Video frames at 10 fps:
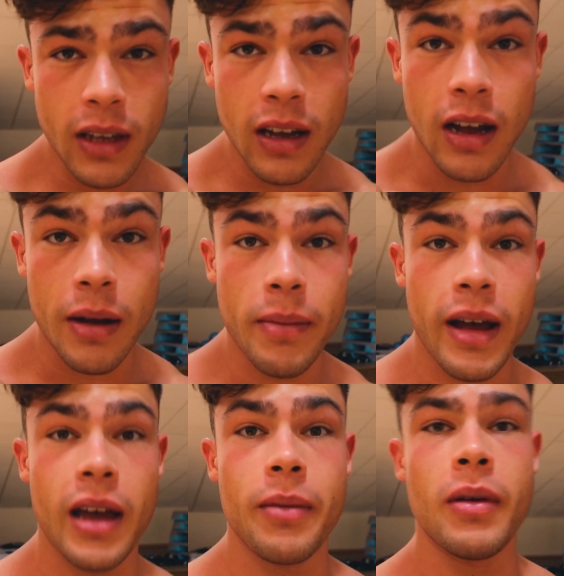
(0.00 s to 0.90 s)

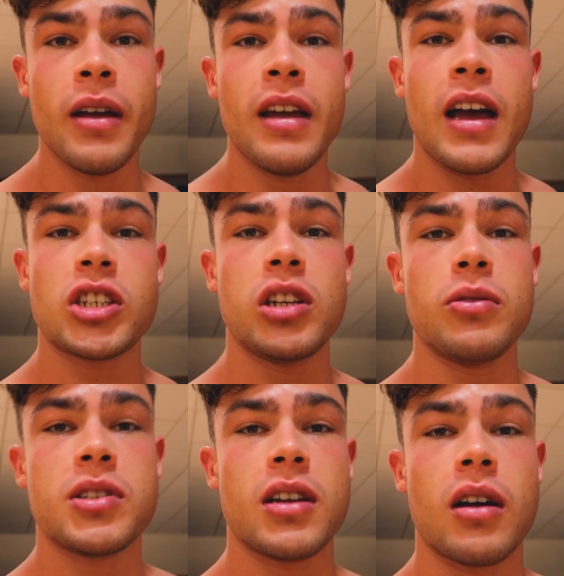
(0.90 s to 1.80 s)
I'm actually
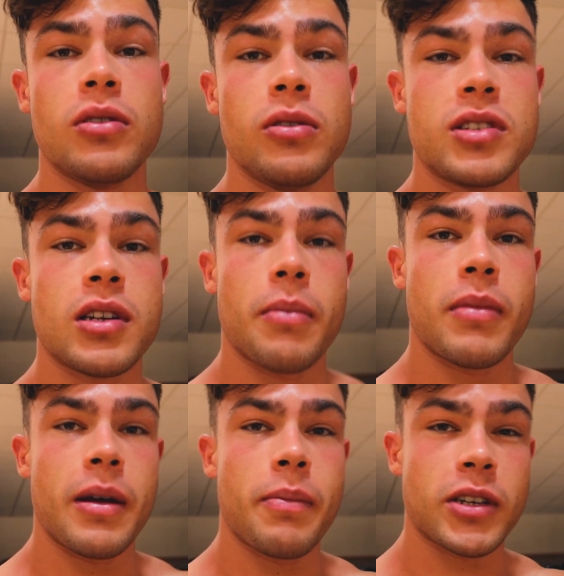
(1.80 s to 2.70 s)
loosening up
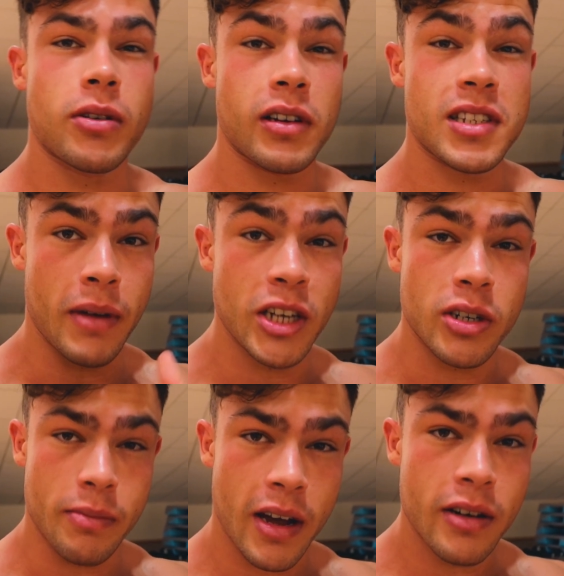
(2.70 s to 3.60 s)
my pectoralis major
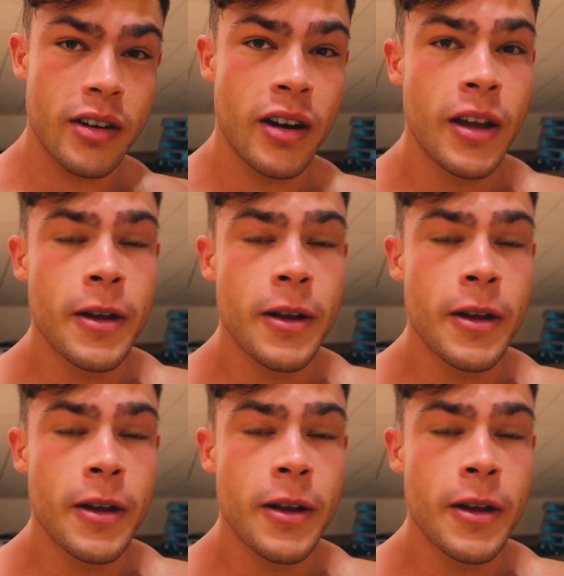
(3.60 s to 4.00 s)
and minor,